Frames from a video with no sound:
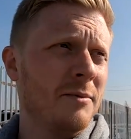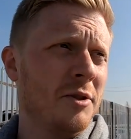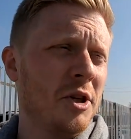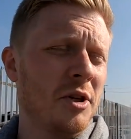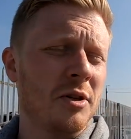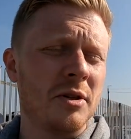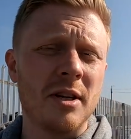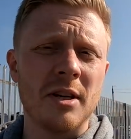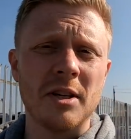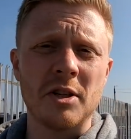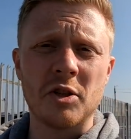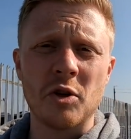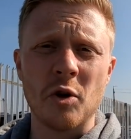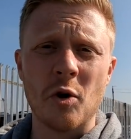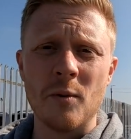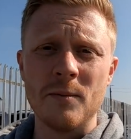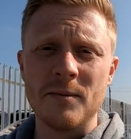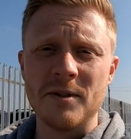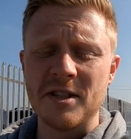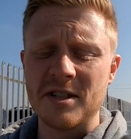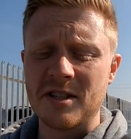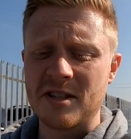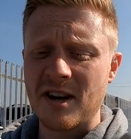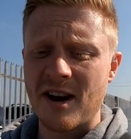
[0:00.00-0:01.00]
due to the
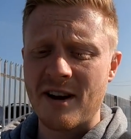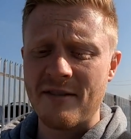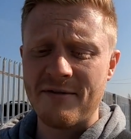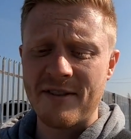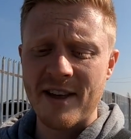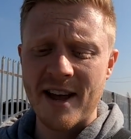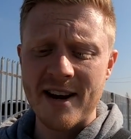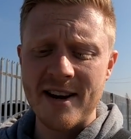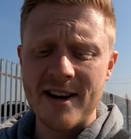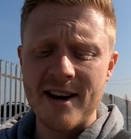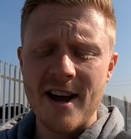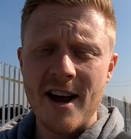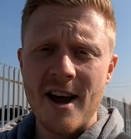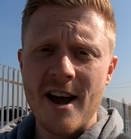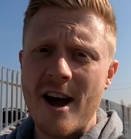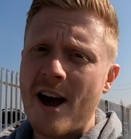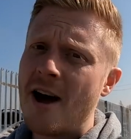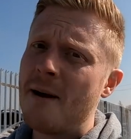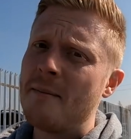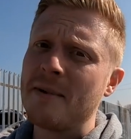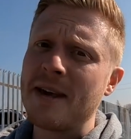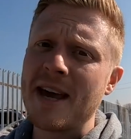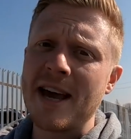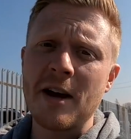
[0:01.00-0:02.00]
storms and stuff, then
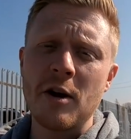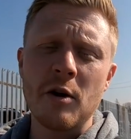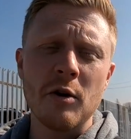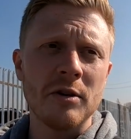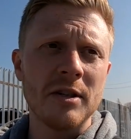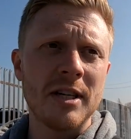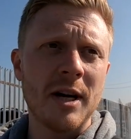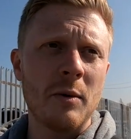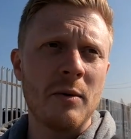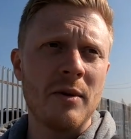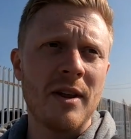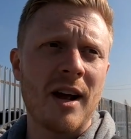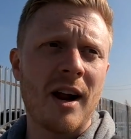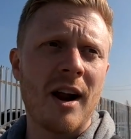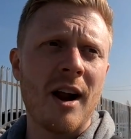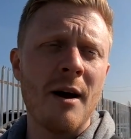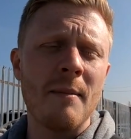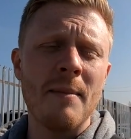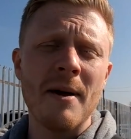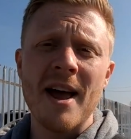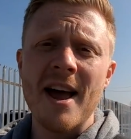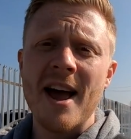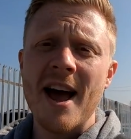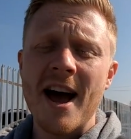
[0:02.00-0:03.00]
get in contact with the
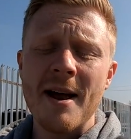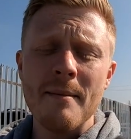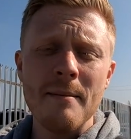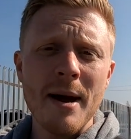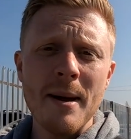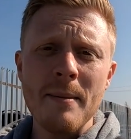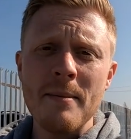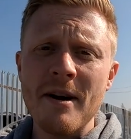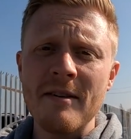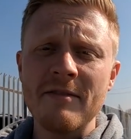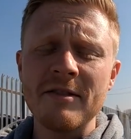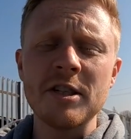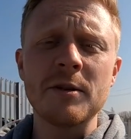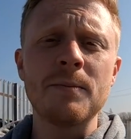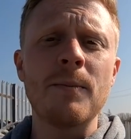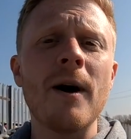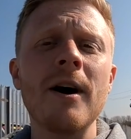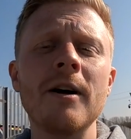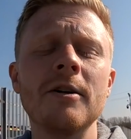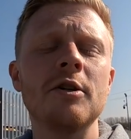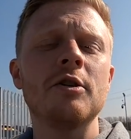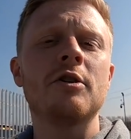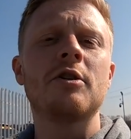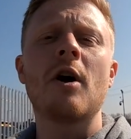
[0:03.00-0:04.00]
club. And maybe I've
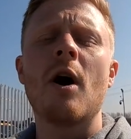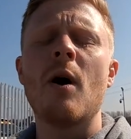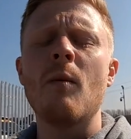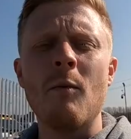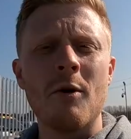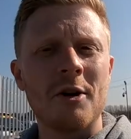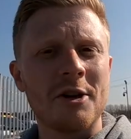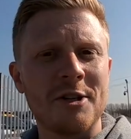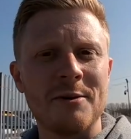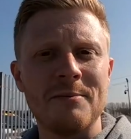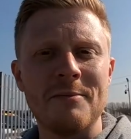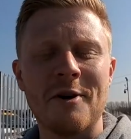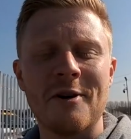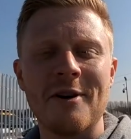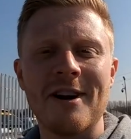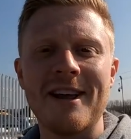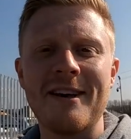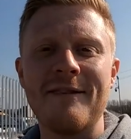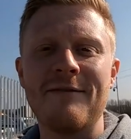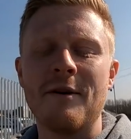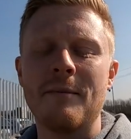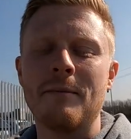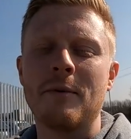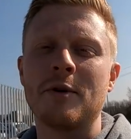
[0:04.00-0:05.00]
inspired you to go and watch some
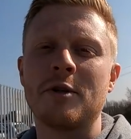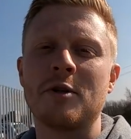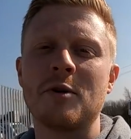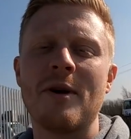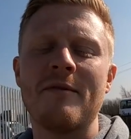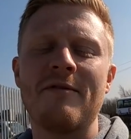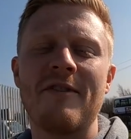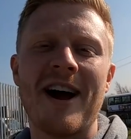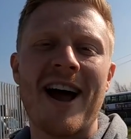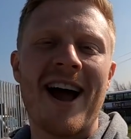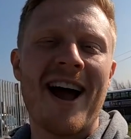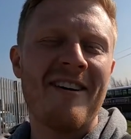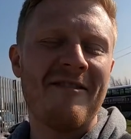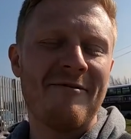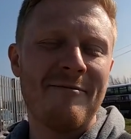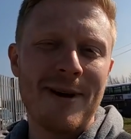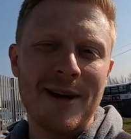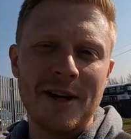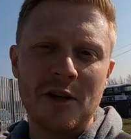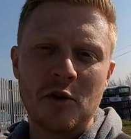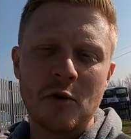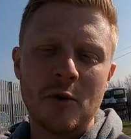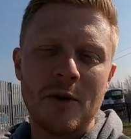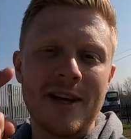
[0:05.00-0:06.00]
non-league football. So if I have,
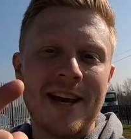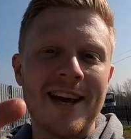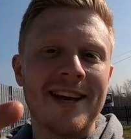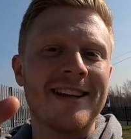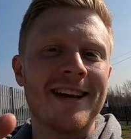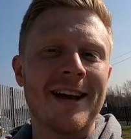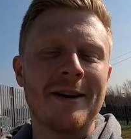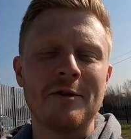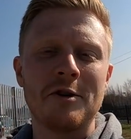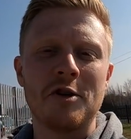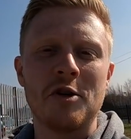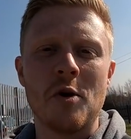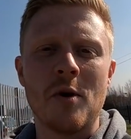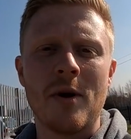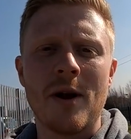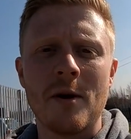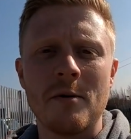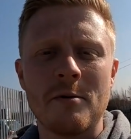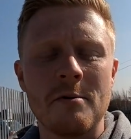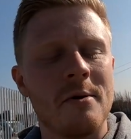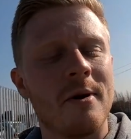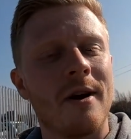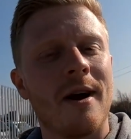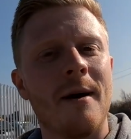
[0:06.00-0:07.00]
make sure you get down to your
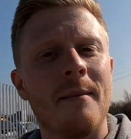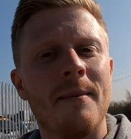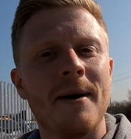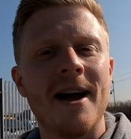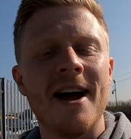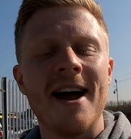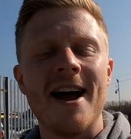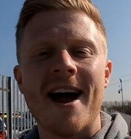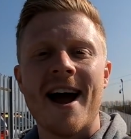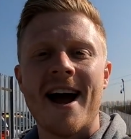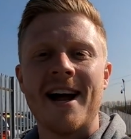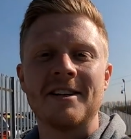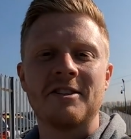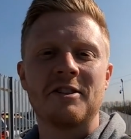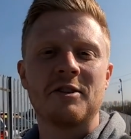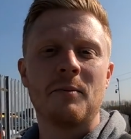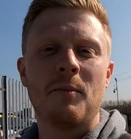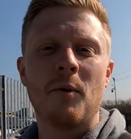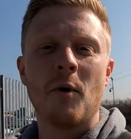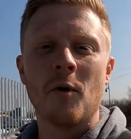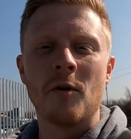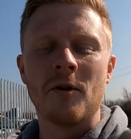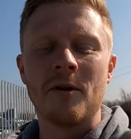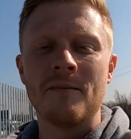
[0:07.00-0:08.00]
local club and
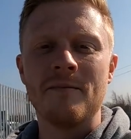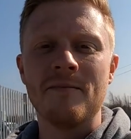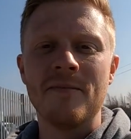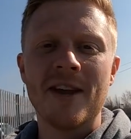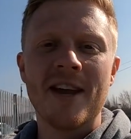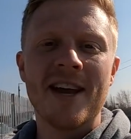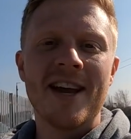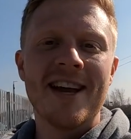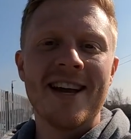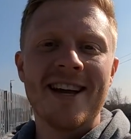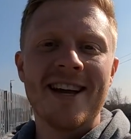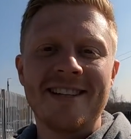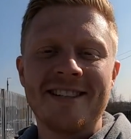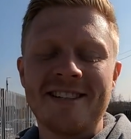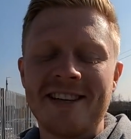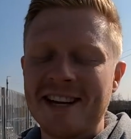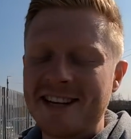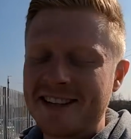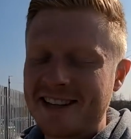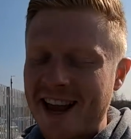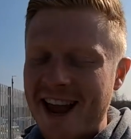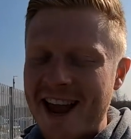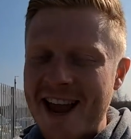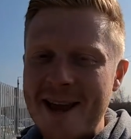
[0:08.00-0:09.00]
support them.
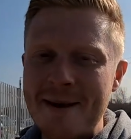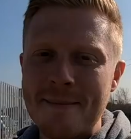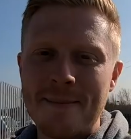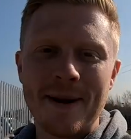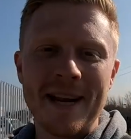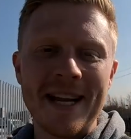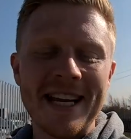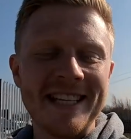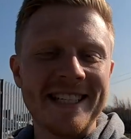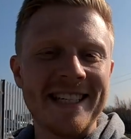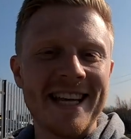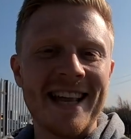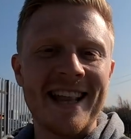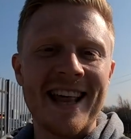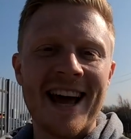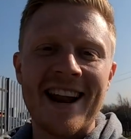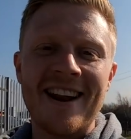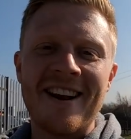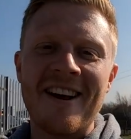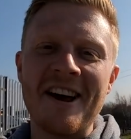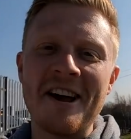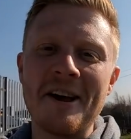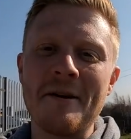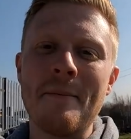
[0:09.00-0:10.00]
Today, please hit
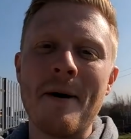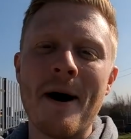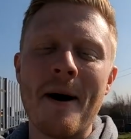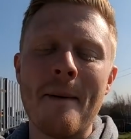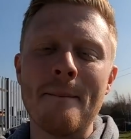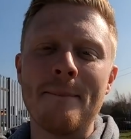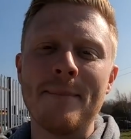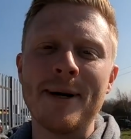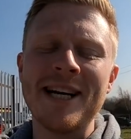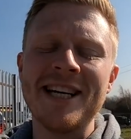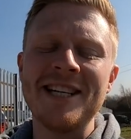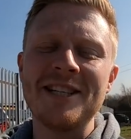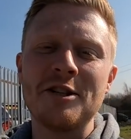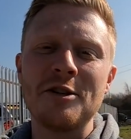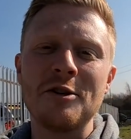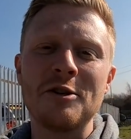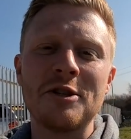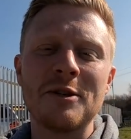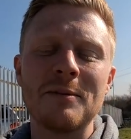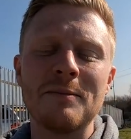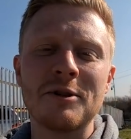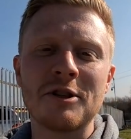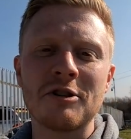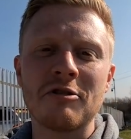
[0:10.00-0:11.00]
that like button. Please
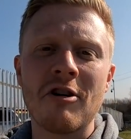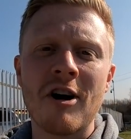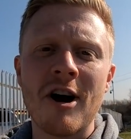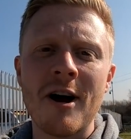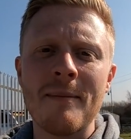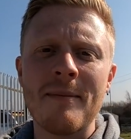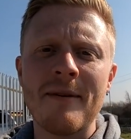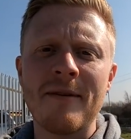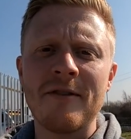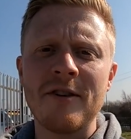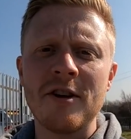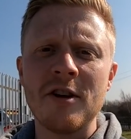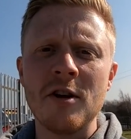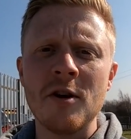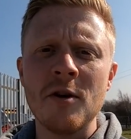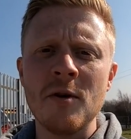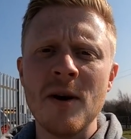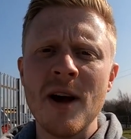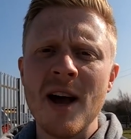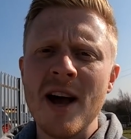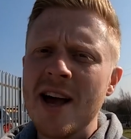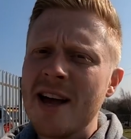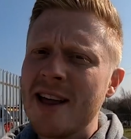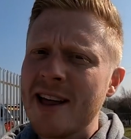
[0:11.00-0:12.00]
do subscribe if you're
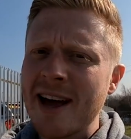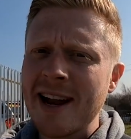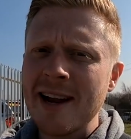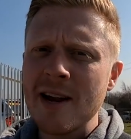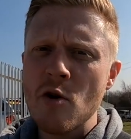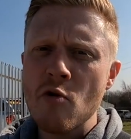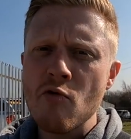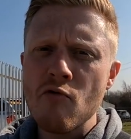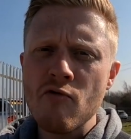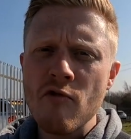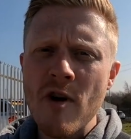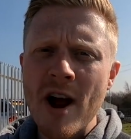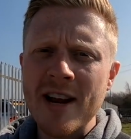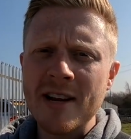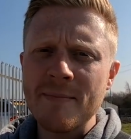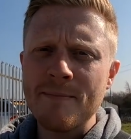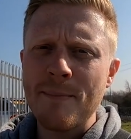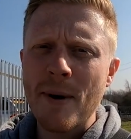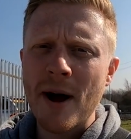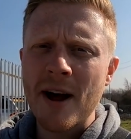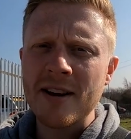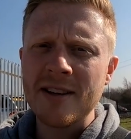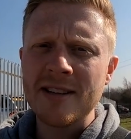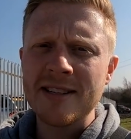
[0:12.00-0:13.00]
new. That little
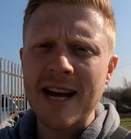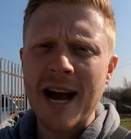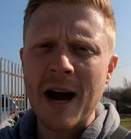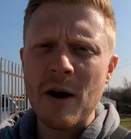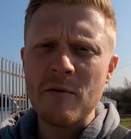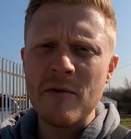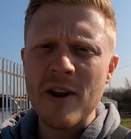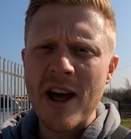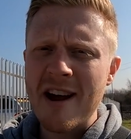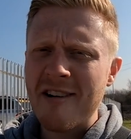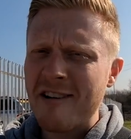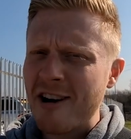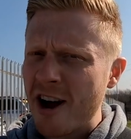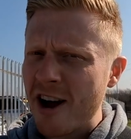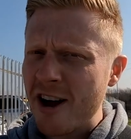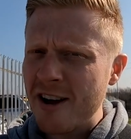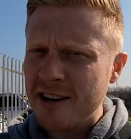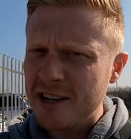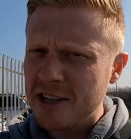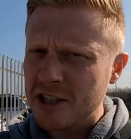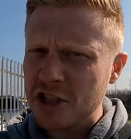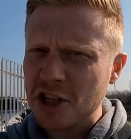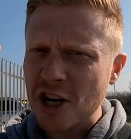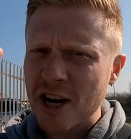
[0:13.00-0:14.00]
red button down there, I
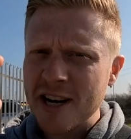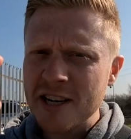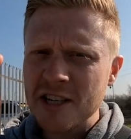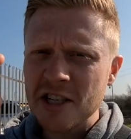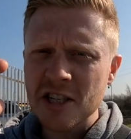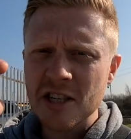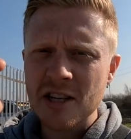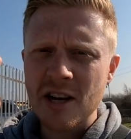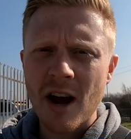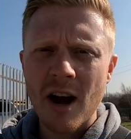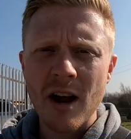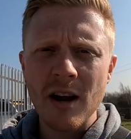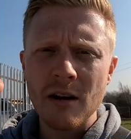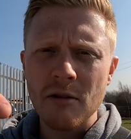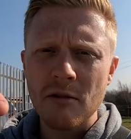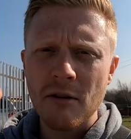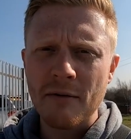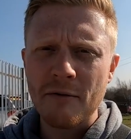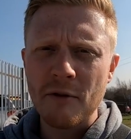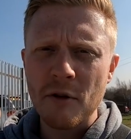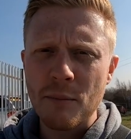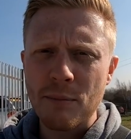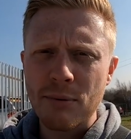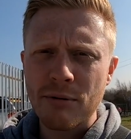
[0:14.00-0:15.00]
heard it changes
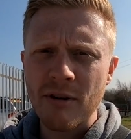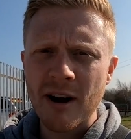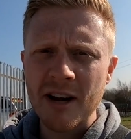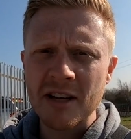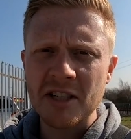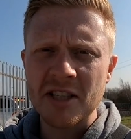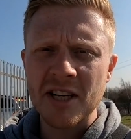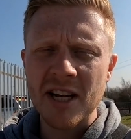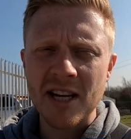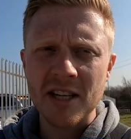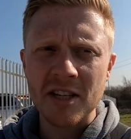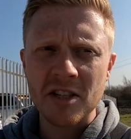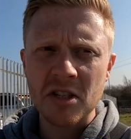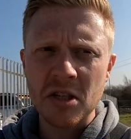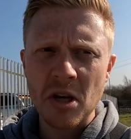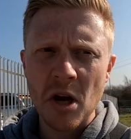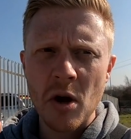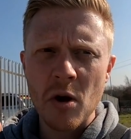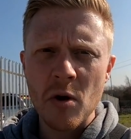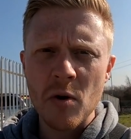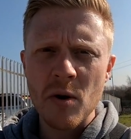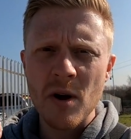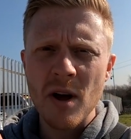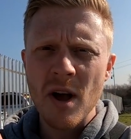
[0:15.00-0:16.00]
colour if you press it.
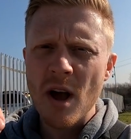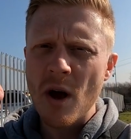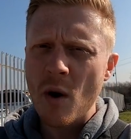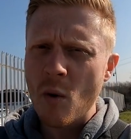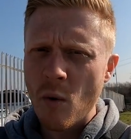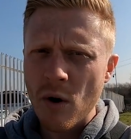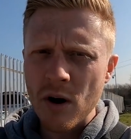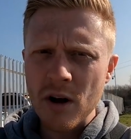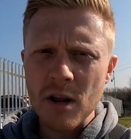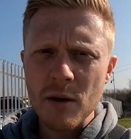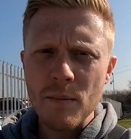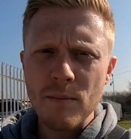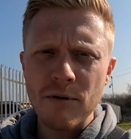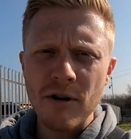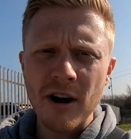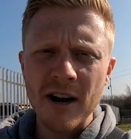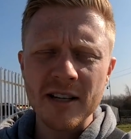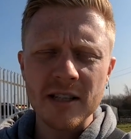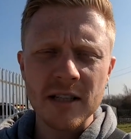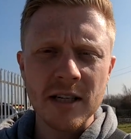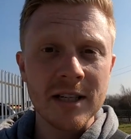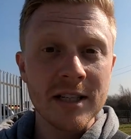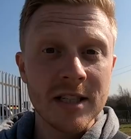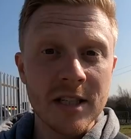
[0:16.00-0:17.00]
So why don't you
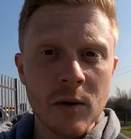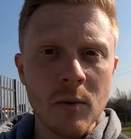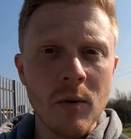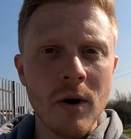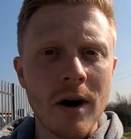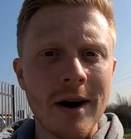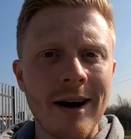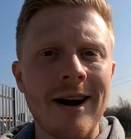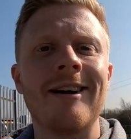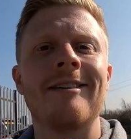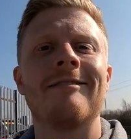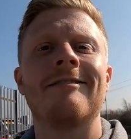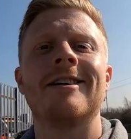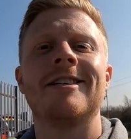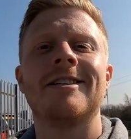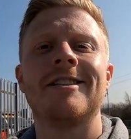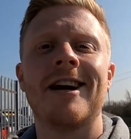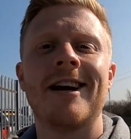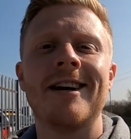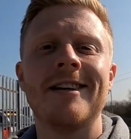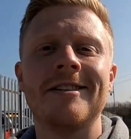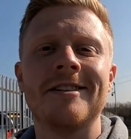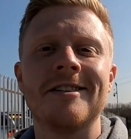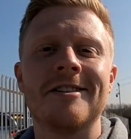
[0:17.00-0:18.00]
press it and see what colour it
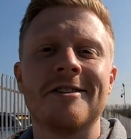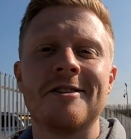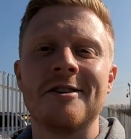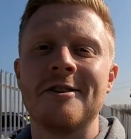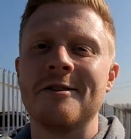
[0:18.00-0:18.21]
changes